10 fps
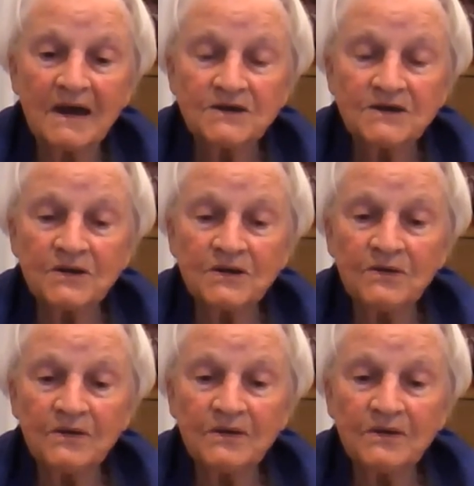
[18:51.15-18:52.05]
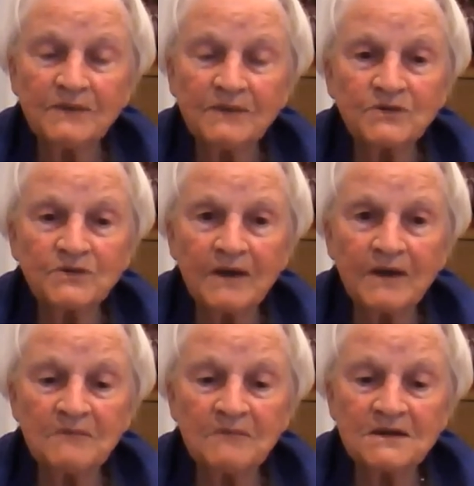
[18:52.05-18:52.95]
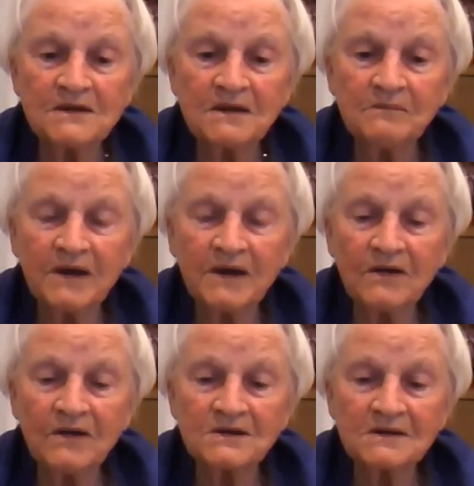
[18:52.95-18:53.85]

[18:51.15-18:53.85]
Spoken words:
So it was quite amazing because